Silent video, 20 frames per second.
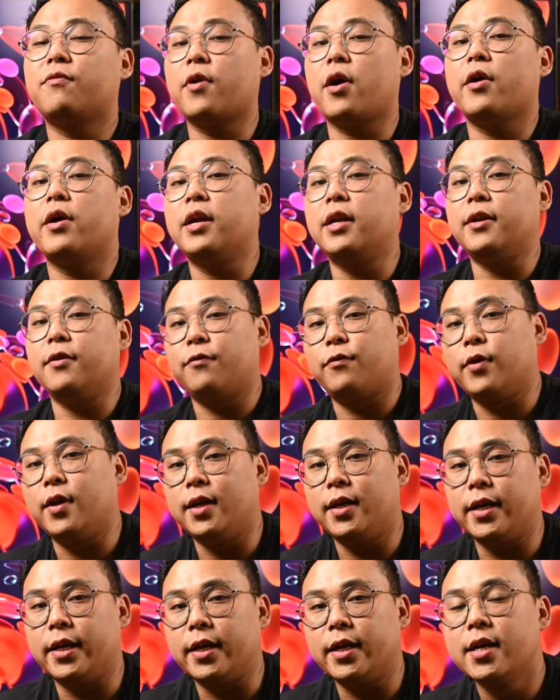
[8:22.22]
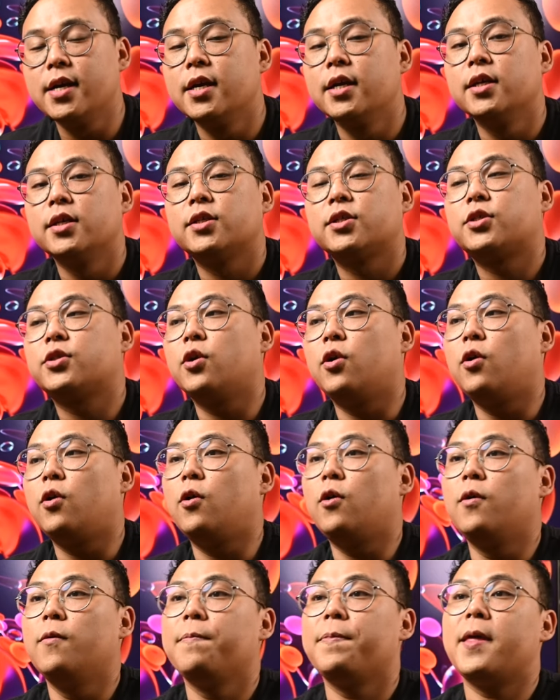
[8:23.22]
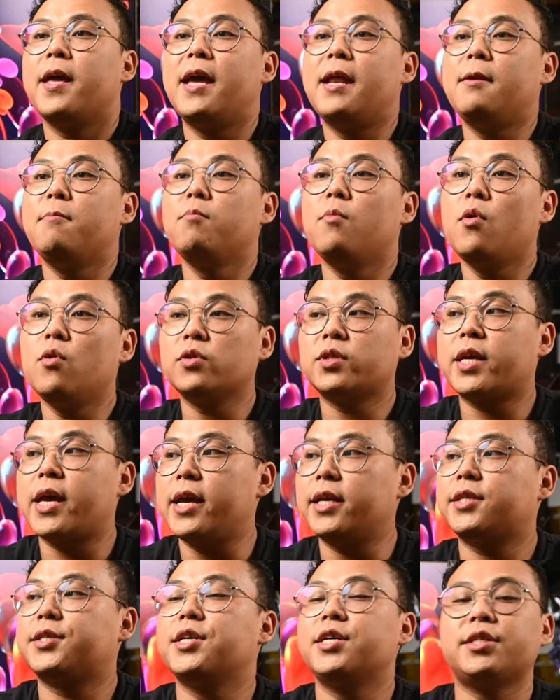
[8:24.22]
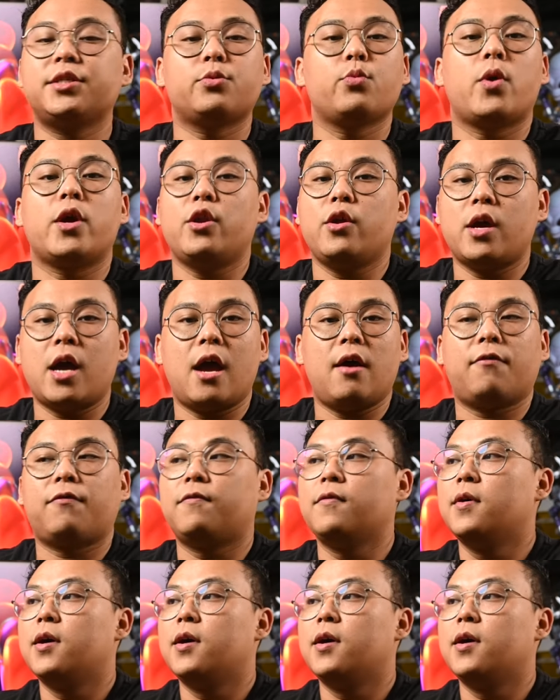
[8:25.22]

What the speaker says: very differently. So in most cases, when you have